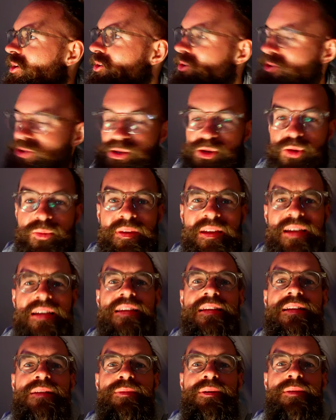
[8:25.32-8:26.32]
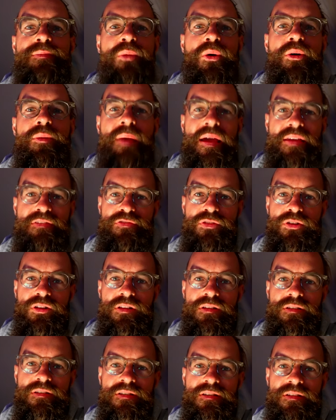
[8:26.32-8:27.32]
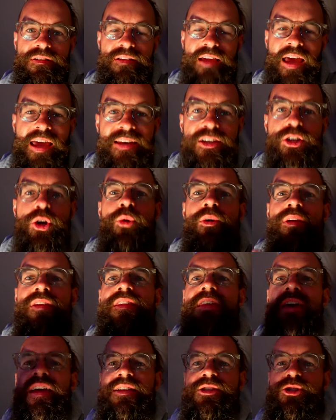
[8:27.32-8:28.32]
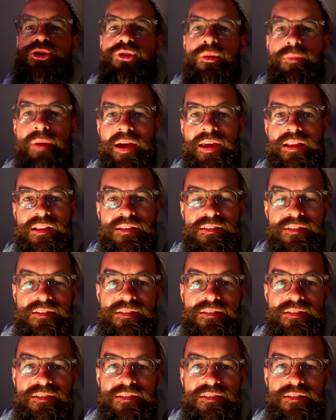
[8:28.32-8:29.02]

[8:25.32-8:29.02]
consuming a little bit more mindful and going the extra mile.